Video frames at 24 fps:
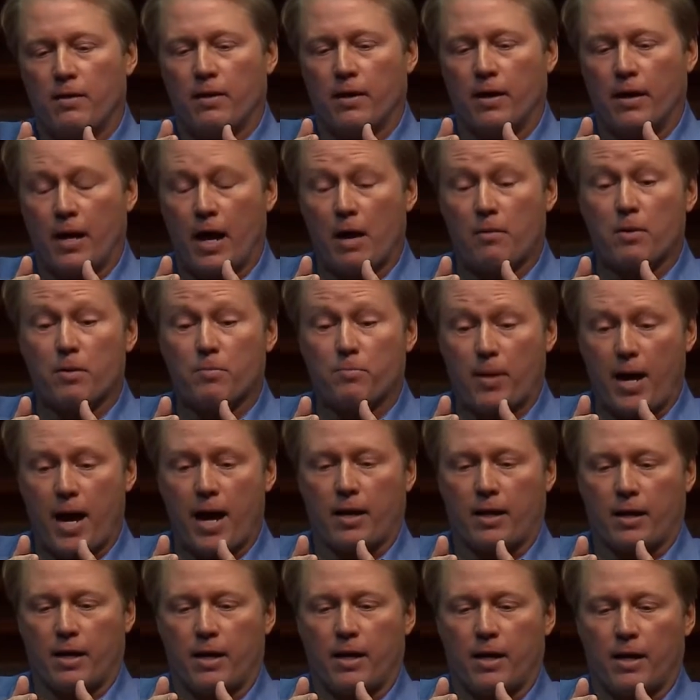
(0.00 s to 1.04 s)
And I went
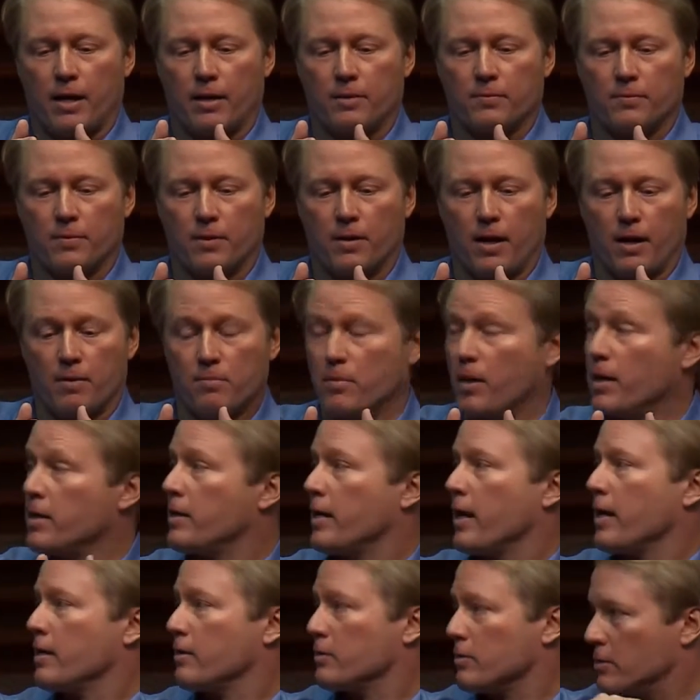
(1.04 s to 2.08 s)
back on, on
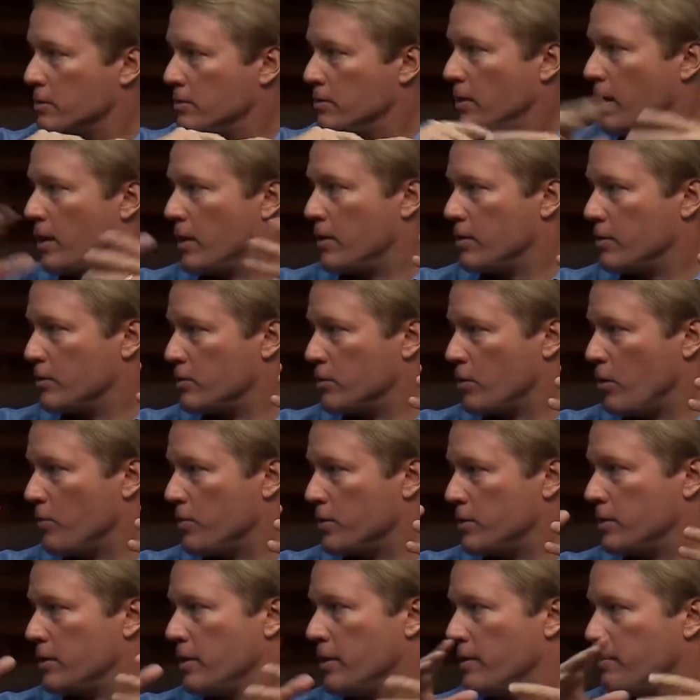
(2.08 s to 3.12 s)
Monday and, and told
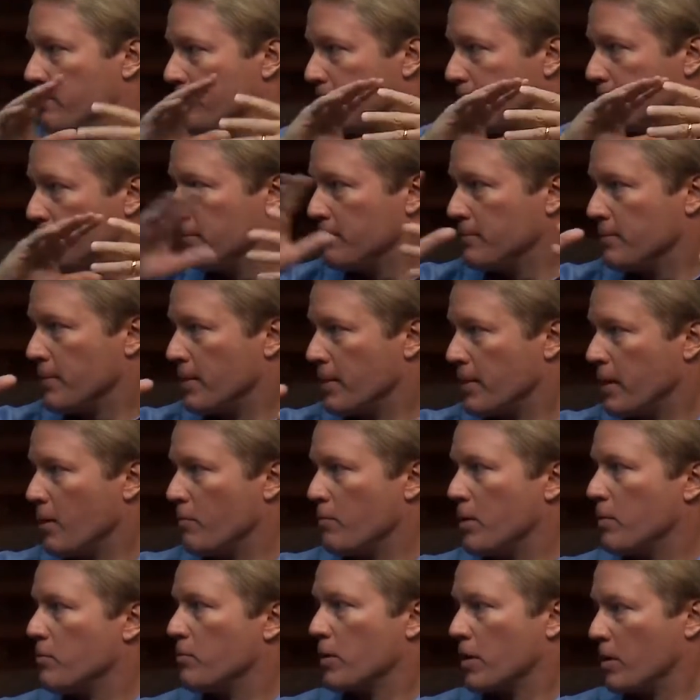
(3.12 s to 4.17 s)
the team, you know,
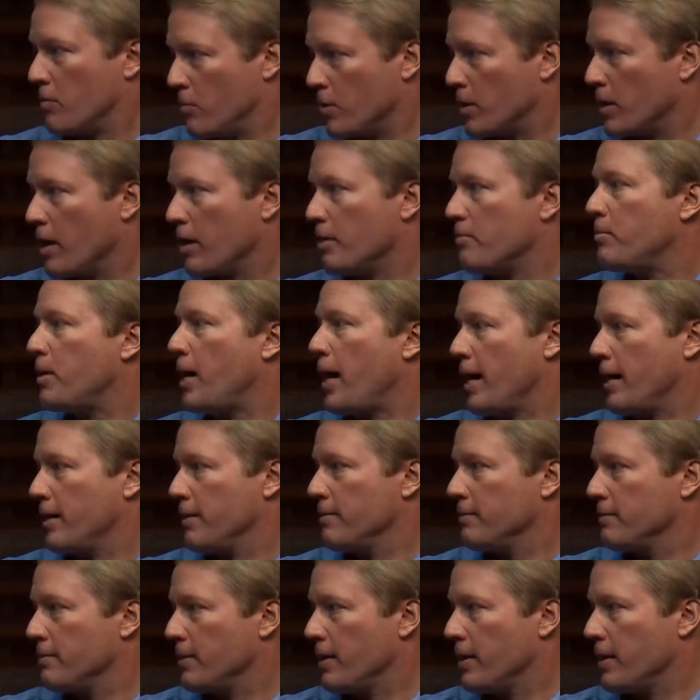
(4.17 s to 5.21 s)
we, we're, we're going to buy it.
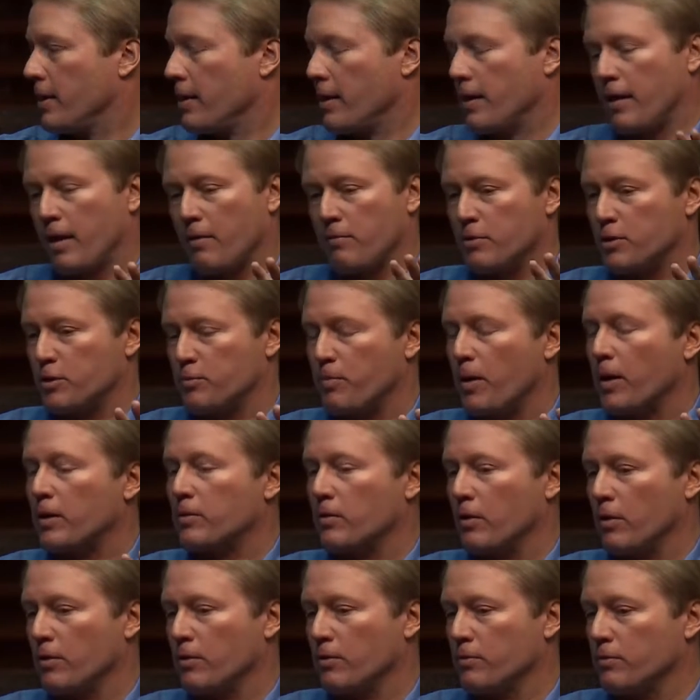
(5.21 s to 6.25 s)
Mm-hmm. And I respect
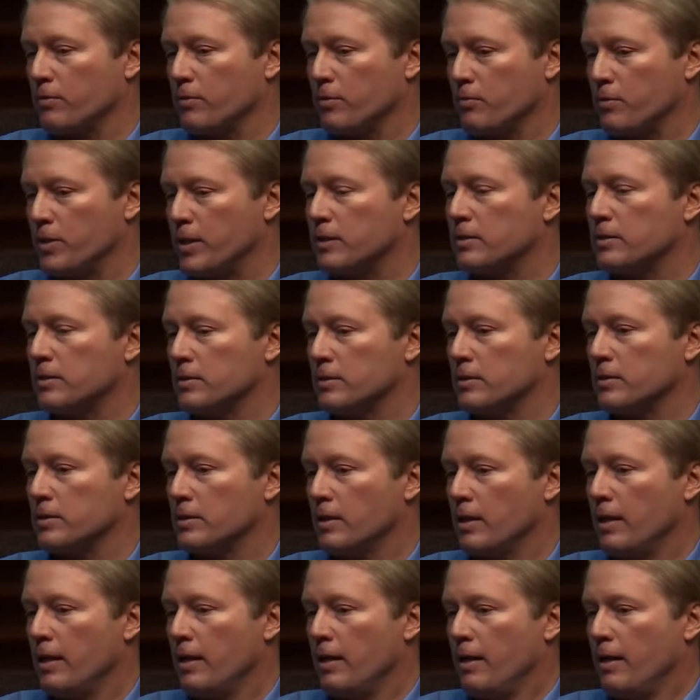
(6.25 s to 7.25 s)
all the, the reasons.